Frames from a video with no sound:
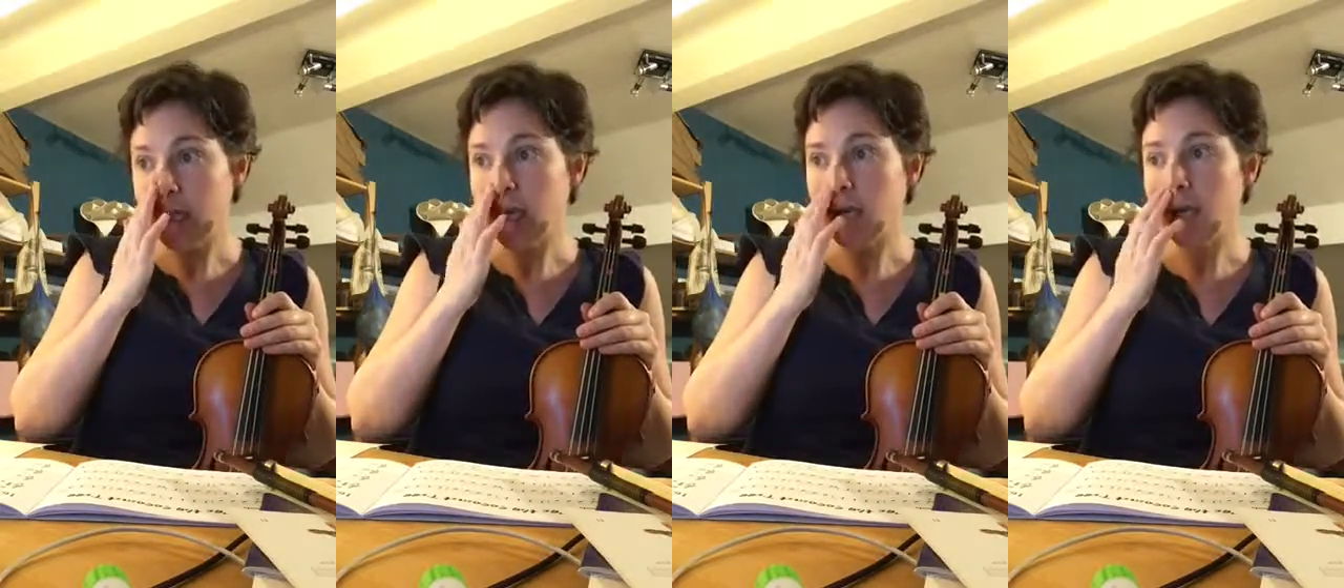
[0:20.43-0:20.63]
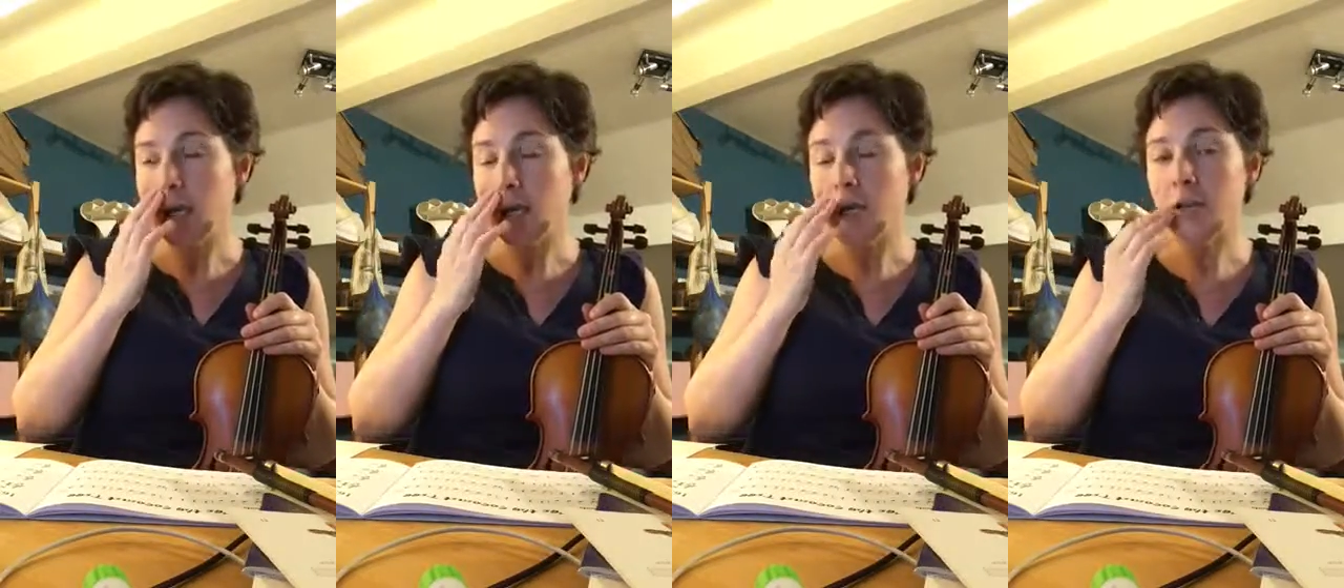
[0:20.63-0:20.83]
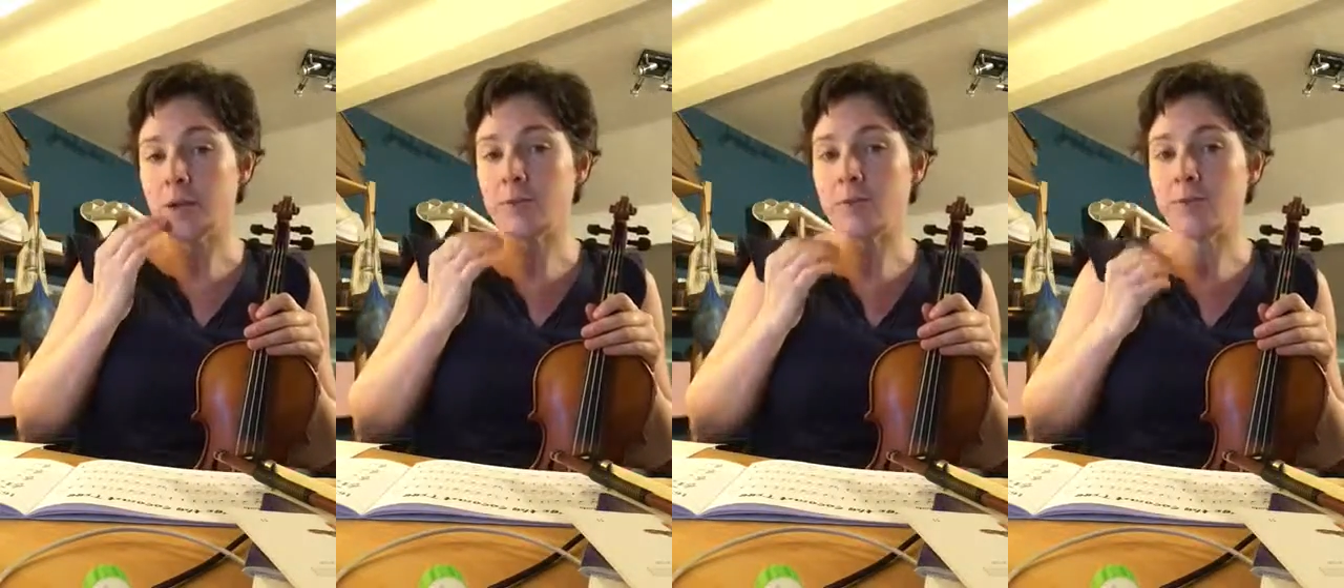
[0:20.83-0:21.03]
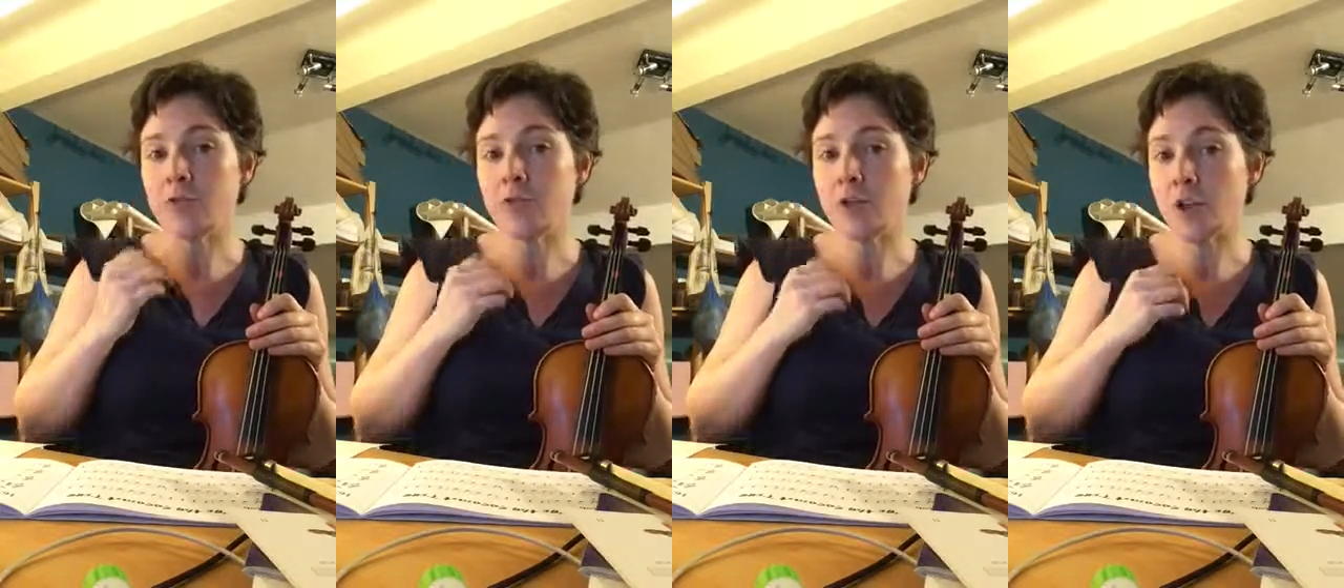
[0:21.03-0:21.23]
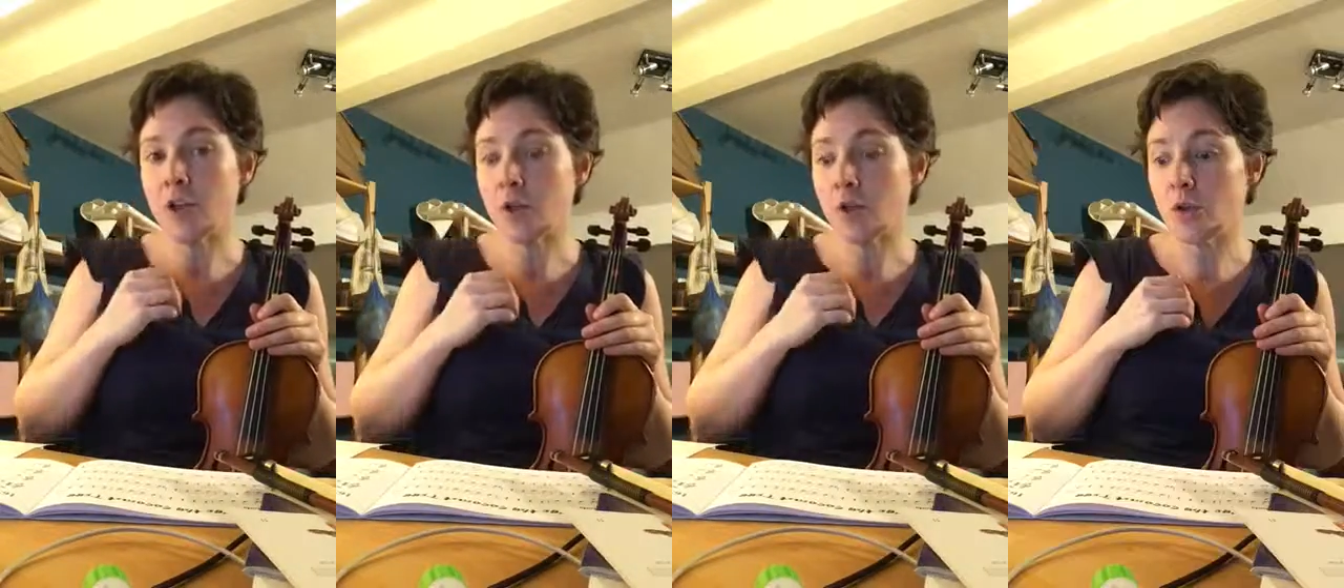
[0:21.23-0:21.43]

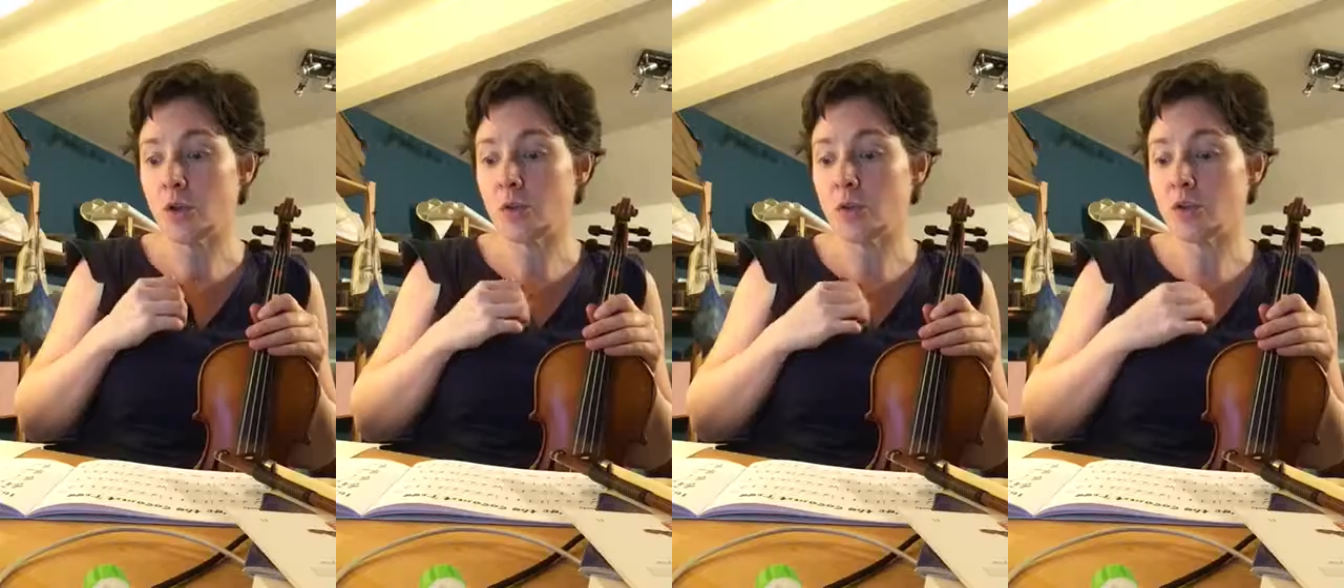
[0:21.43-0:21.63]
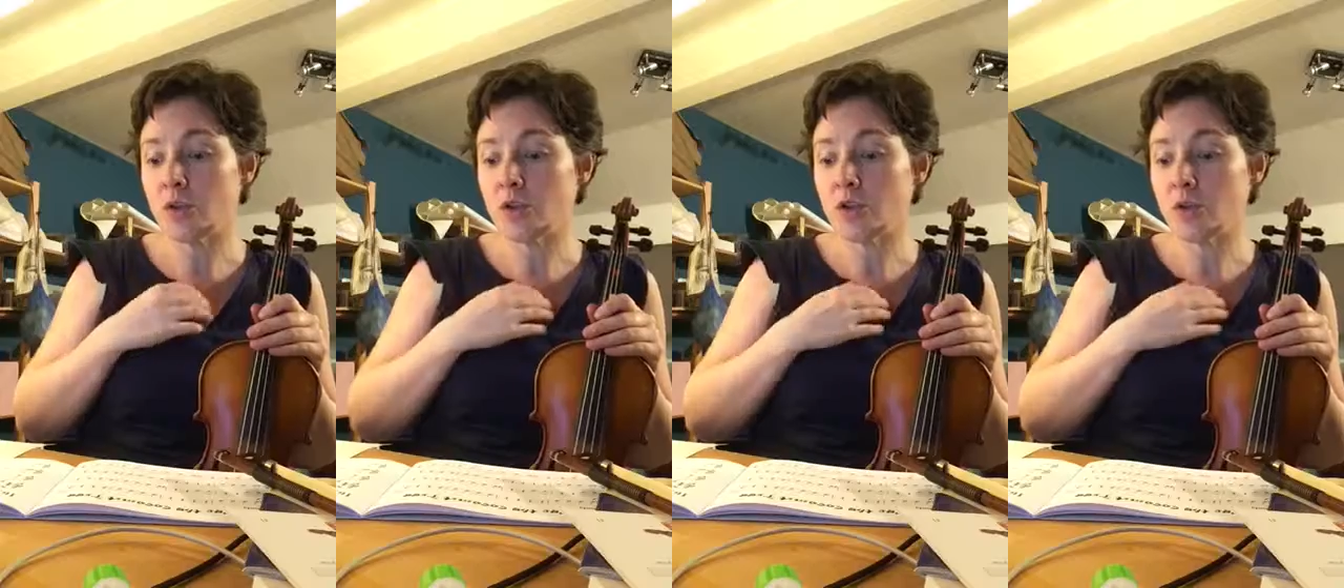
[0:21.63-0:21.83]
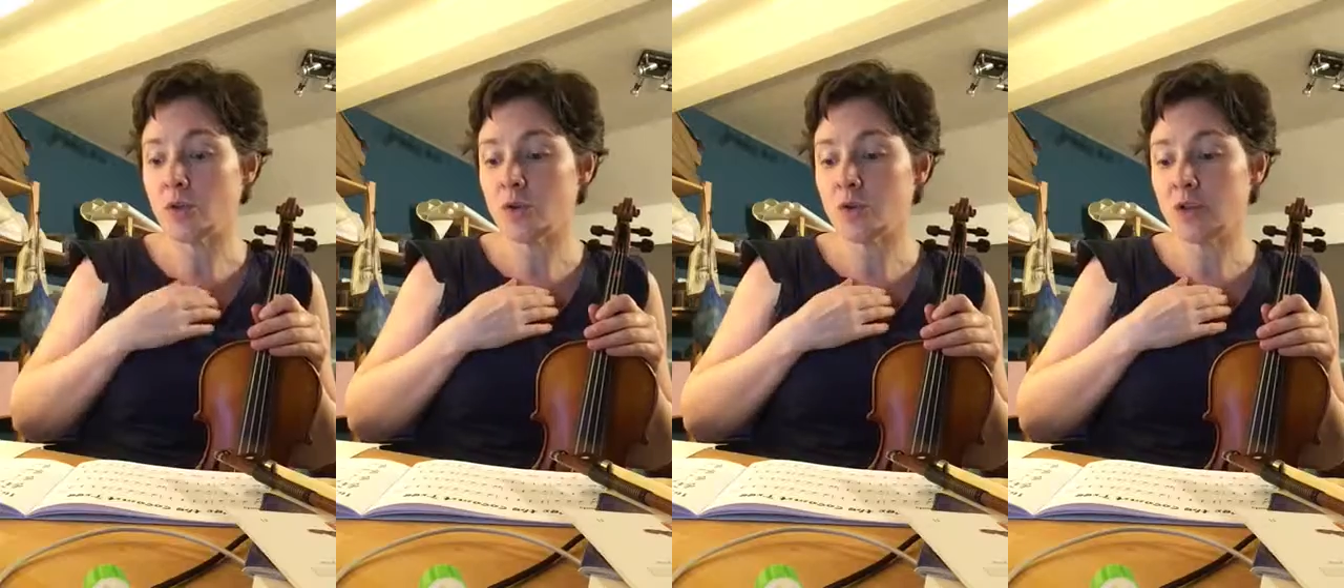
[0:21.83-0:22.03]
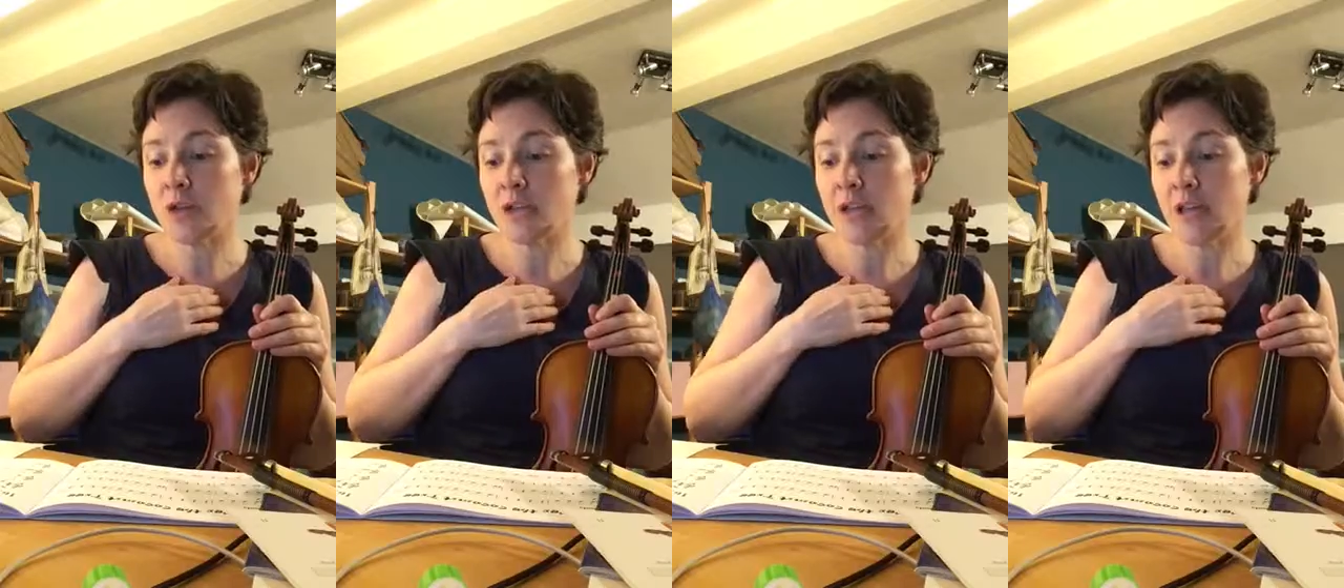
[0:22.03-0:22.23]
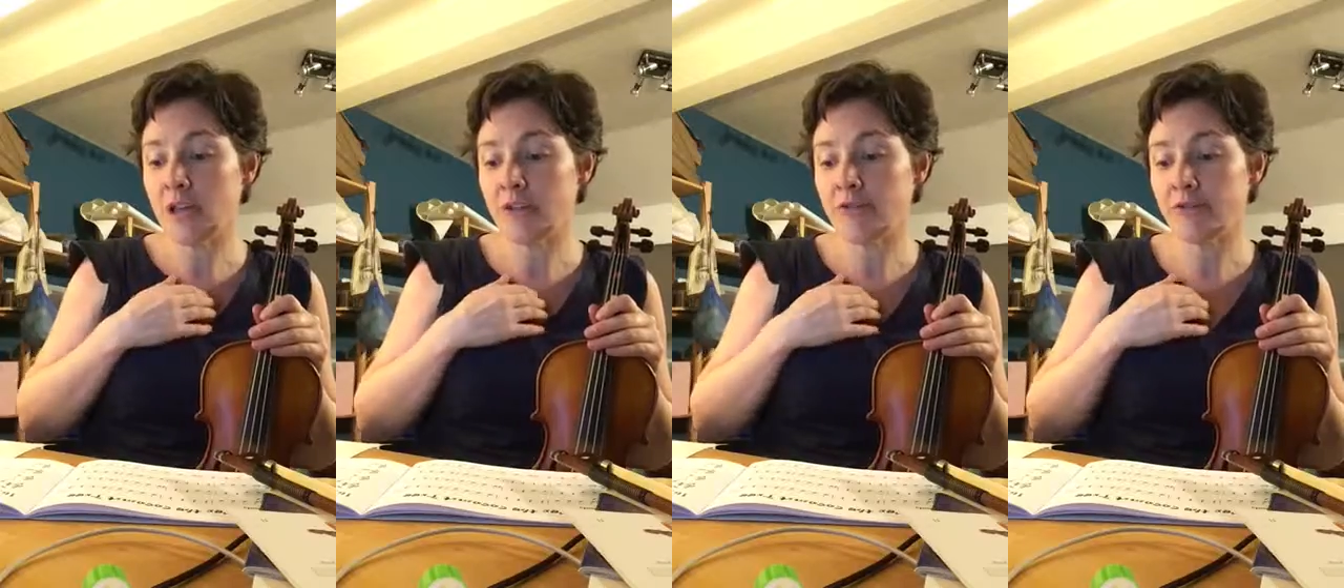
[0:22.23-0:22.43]
so you can